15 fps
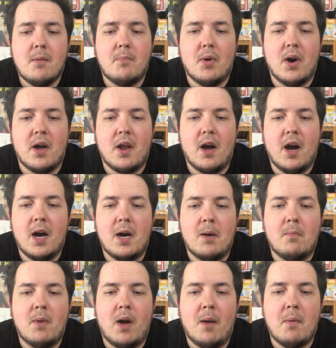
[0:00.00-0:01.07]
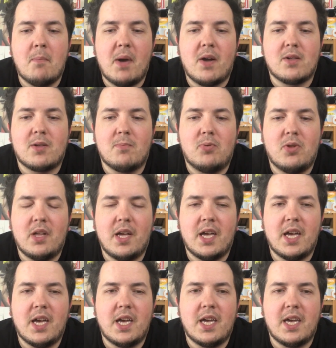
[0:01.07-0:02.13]
But I'm about to
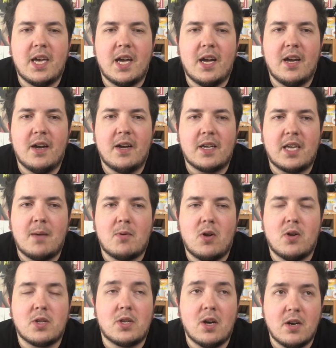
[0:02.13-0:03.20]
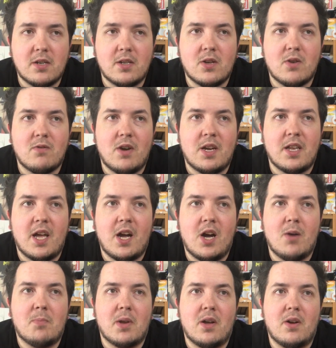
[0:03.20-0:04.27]
play a game called Gugner right
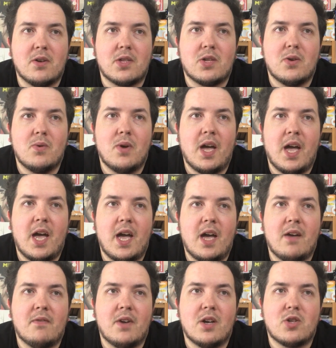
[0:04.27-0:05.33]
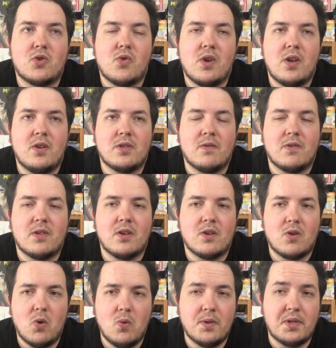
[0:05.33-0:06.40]
now, but I also have Trails of
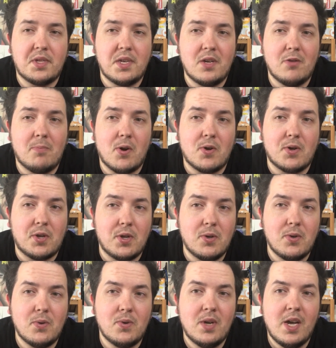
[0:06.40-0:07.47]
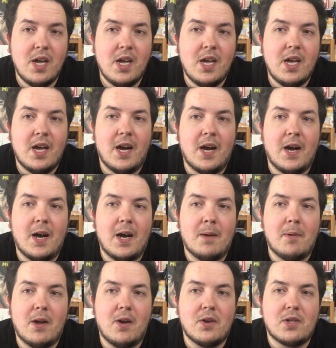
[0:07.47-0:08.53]
Cold Steel Part 2.
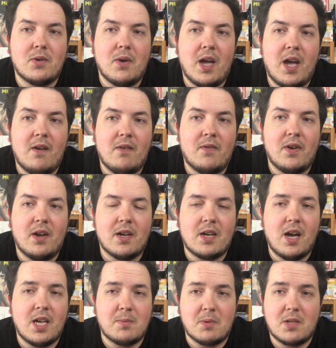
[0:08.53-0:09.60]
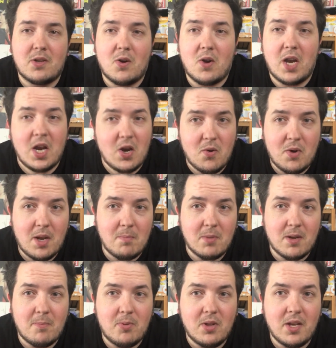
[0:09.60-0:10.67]
I also have Cosmic Star Heroine I'm
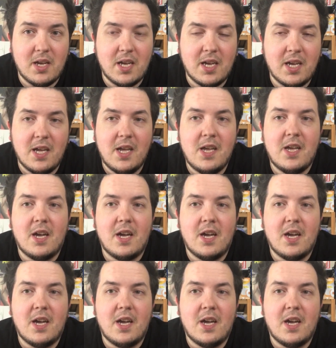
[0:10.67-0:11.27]
going to play,